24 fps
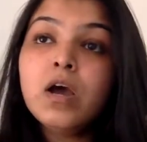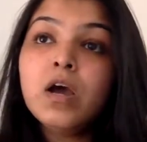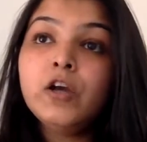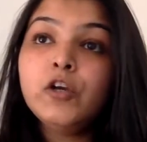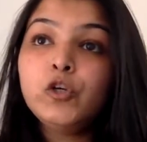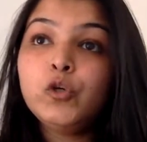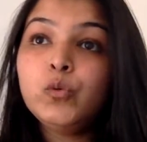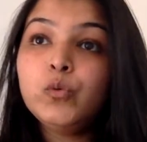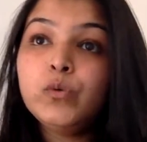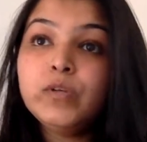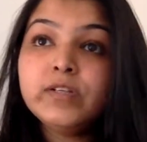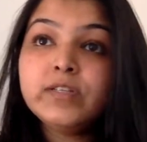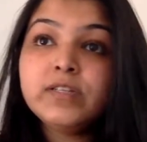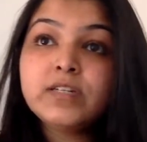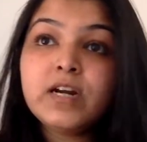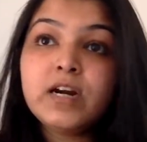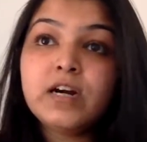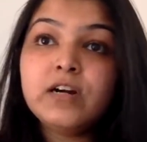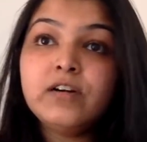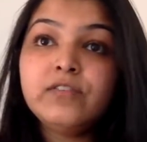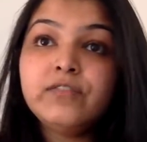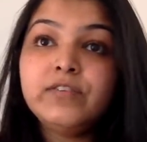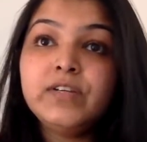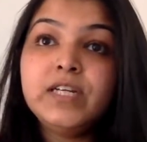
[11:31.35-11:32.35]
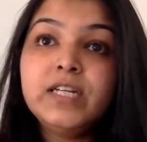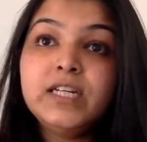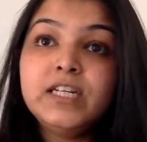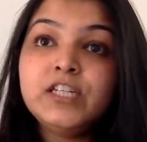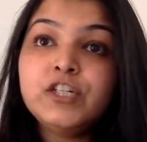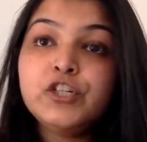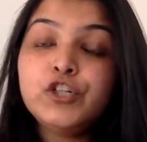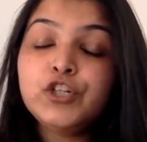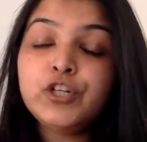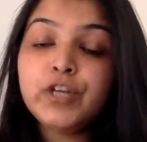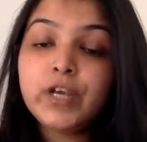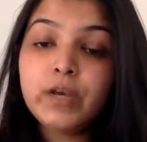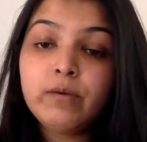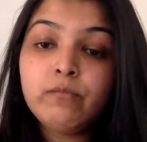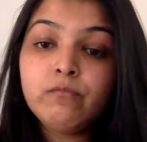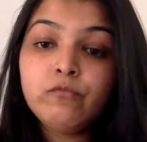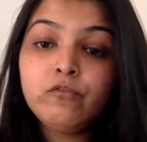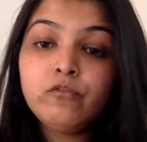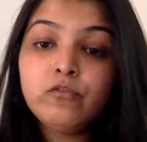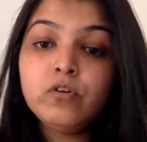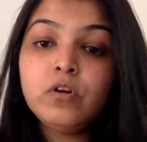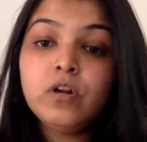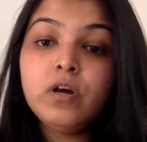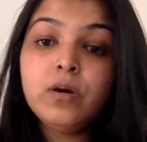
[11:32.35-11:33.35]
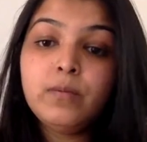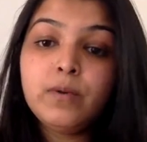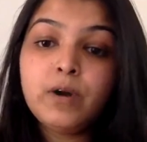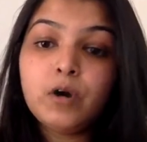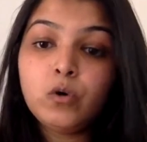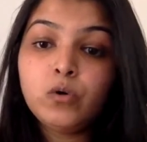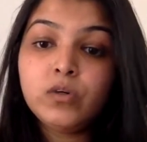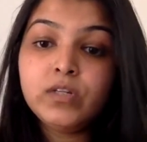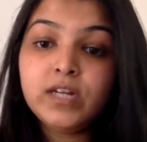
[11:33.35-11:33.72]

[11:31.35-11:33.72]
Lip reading: you will start feeling shameful about